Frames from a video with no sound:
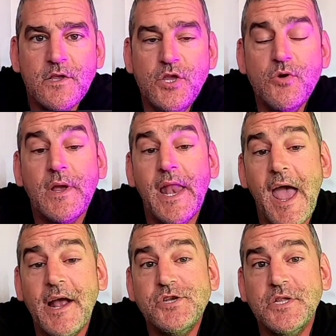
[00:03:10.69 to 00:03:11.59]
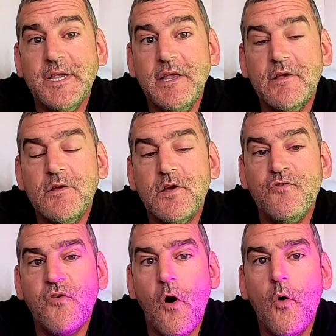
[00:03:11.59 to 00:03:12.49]
You can actually
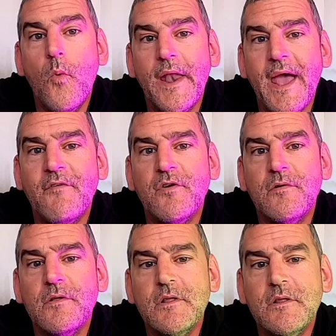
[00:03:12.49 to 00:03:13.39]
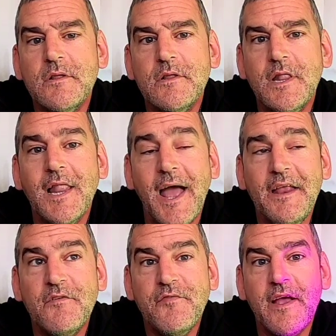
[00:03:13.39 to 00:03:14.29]
control whatever
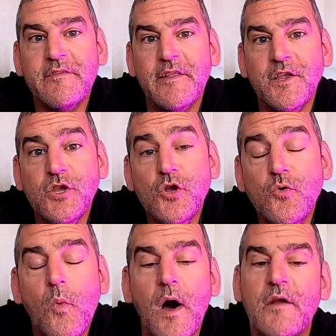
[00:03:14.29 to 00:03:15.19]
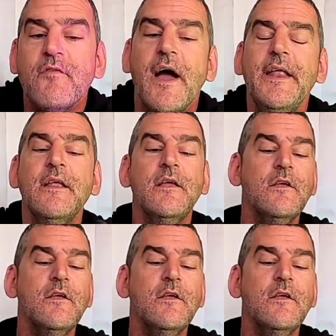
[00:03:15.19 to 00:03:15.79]
light effects that you want, right?